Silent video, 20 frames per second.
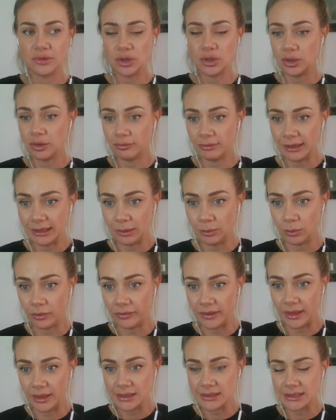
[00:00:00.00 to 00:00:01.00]
Do you really
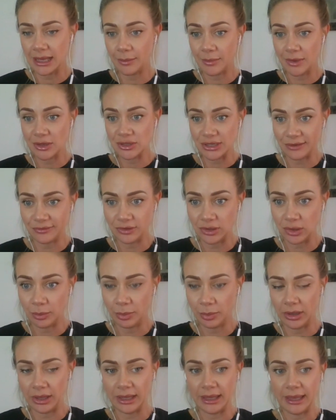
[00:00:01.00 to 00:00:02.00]
want this? How much effort are
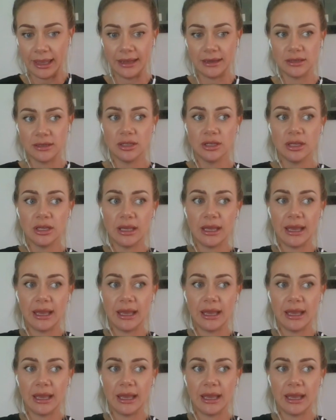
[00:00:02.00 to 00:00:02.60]
you putting in?